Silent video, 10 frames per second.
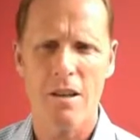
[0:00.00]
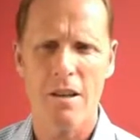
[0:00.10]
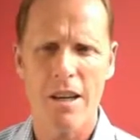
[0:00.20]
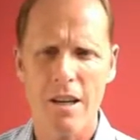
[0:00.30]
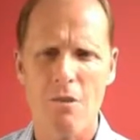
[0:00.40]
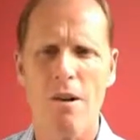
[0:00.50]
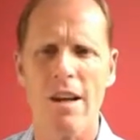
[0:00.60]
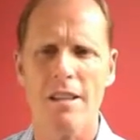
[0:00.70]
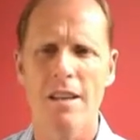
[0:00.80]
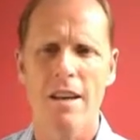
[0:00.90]

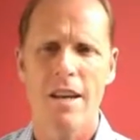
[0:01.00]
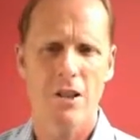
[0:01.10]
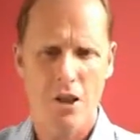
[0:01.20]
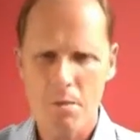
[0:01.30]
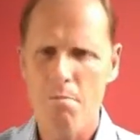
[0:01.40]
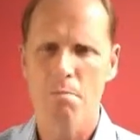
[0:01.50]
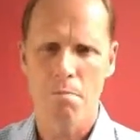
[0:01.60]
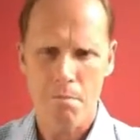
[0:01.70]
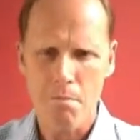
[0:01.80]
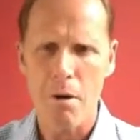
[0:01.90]
incorrect. It just
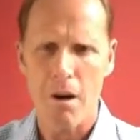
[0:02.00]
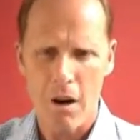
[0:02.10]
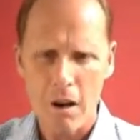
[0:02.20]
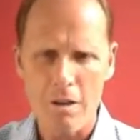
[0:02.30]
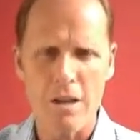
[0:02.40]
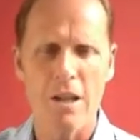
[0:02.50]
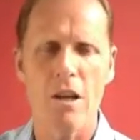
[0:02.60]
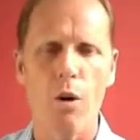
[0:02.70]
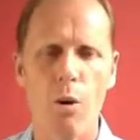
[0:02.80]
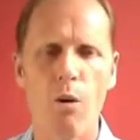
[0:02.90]
piles
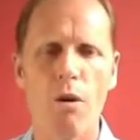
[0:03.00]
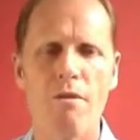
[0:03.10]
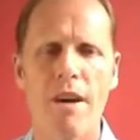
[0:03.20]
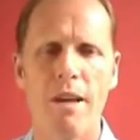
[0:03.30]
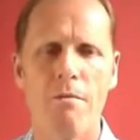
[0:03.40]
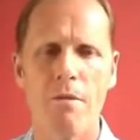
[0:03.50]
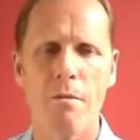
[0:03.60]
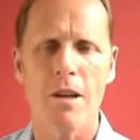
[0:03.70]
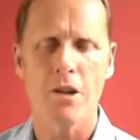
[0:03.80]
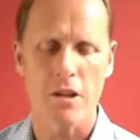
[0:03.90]
in all of that
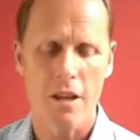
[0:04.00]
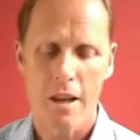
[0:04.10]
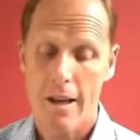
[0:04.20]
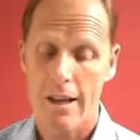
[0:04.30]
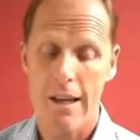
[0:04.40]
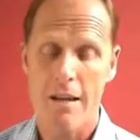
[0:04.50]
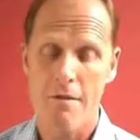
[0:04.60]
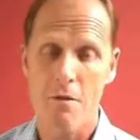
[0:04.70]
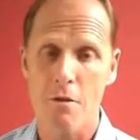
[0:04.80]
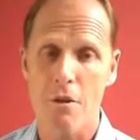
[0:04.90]
information. And any of
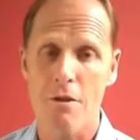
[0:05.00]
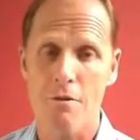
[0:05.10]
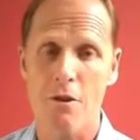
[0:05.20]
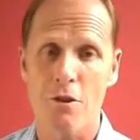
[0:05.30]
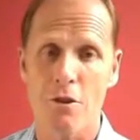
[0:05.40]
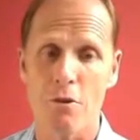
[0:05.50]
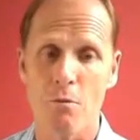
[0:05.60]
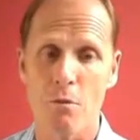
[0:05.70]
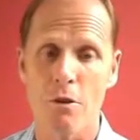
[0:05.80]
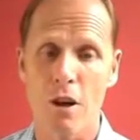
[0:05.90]
you that have got
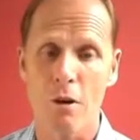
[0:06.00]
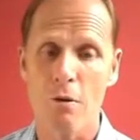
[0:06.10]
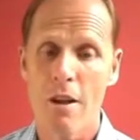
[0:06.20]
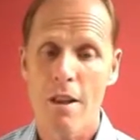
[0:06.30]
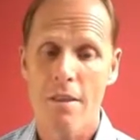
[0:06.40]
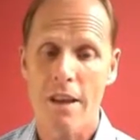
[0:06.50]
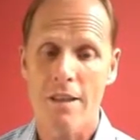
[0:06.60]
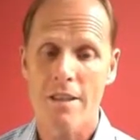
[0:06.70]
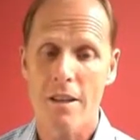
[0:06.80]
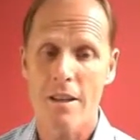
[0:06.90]
children will know
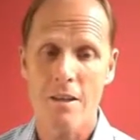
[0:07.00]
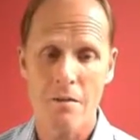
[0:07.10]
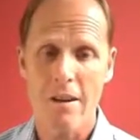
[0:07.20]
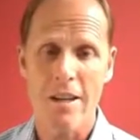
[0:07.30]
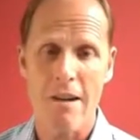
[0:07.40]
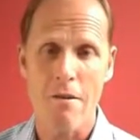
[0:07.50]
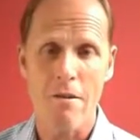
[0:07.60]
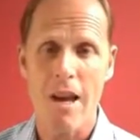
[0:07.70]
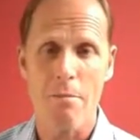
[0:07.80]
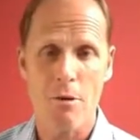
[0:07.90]
that there's a very narrow
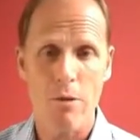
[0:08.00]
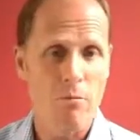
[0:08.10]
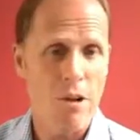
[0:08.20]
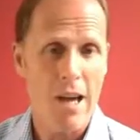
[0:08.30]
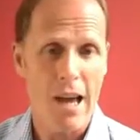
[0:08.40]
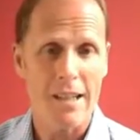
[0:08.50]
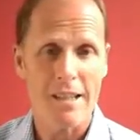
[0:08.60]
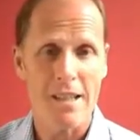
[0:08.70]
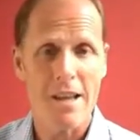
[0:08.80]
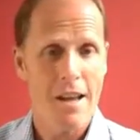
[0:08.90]
gap between
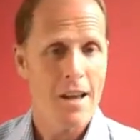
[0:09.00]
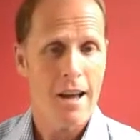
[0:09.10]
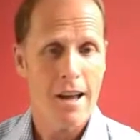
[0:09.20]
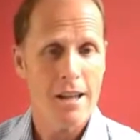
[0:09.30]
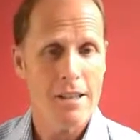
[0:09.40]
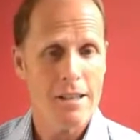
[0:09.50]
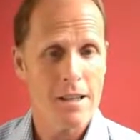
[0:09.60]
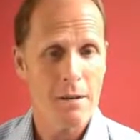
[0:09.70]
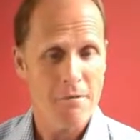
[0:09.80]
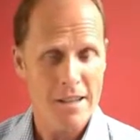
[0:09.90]
reality and
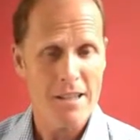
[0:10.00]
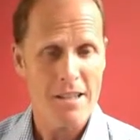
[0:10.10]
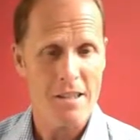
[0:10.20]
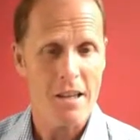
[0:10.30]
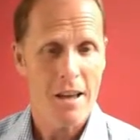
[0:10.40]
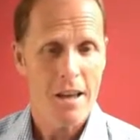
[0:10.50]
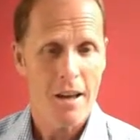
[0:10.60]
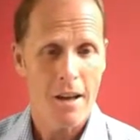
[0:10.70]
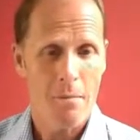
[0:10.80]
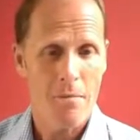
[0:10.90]
fantasy.
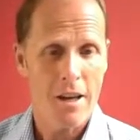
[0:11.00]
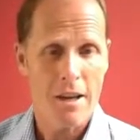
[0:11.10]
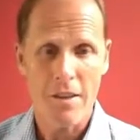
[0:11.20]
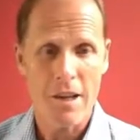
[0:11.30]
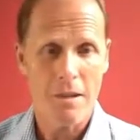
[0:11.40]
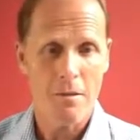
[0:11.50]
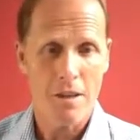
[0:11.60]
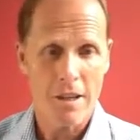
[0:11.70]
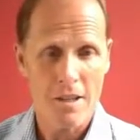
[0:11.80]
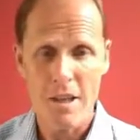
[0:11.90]

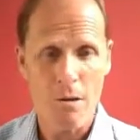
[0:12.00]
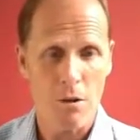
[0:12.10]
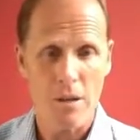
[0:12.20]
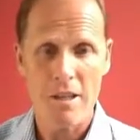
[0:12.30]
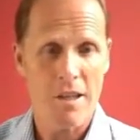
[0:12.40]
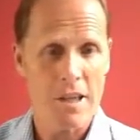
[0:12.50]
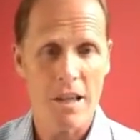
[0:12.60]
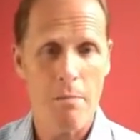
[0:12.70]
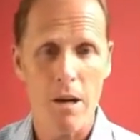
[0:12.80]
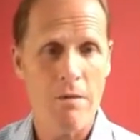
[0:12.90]
They see what they see and
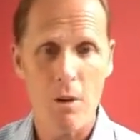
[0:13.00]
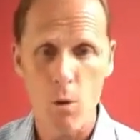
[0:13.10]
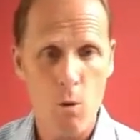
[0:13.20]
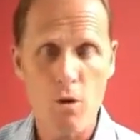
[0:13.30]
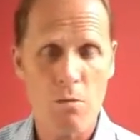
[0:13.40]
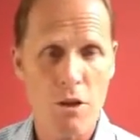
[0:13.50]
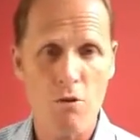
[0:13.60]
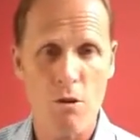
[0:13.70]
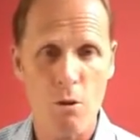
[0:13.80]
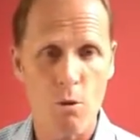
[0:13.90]
they believe it all to be
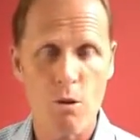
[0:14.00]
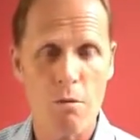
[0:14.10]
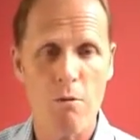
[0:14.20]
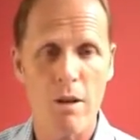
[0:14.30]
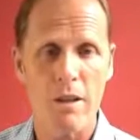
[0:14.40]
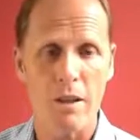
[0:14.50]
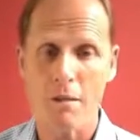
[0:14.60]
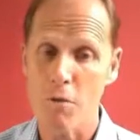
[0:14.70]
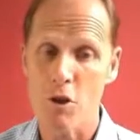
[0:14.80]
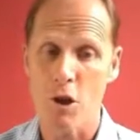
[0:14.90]
true and all to be real. And
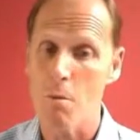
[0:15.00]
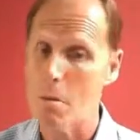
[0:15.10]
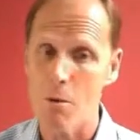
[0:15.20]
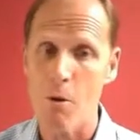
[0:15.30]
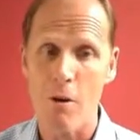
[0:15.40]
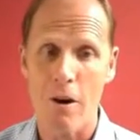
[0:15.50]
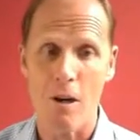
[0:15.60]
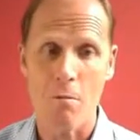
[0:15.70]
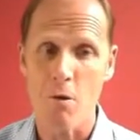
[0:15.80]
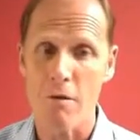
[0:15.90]
if you show them the wrong kind
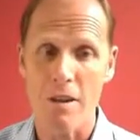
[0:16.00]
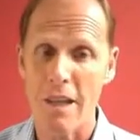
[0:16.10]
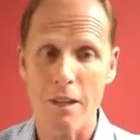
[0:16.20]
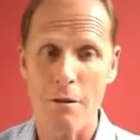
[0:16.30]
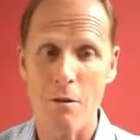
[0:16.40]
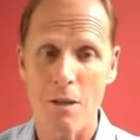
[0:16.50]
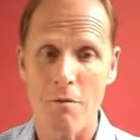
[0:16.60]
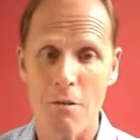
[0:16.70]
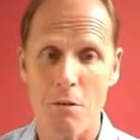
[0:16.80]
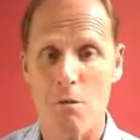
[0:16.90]
of movie, they don't know the
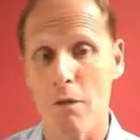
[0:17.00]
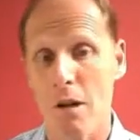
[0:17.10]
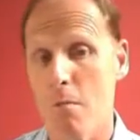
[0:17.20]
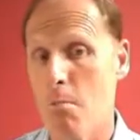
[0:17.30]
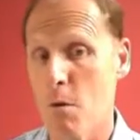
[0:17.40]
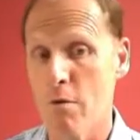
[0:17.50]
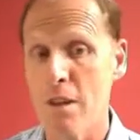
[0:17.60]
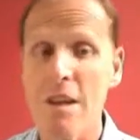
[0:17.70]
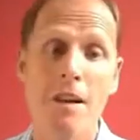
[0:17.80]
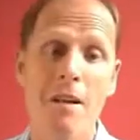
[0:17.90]
difference between a
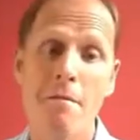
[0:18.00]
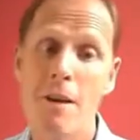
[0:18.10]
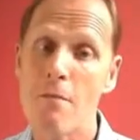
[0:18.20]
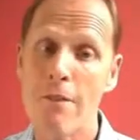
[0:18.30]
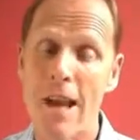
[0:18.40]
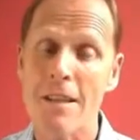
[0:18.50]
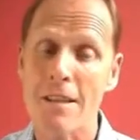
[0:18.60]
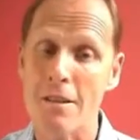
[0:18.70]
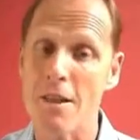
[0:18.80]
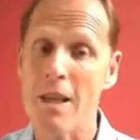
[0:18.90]
movie and
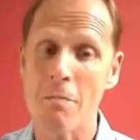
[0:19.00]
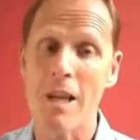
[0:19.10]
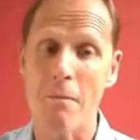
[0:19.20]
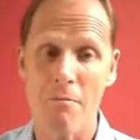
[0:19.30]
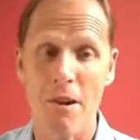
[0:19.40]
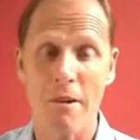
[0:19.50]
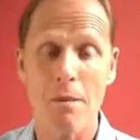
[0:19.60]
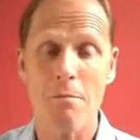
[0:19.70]
reality, so they can become very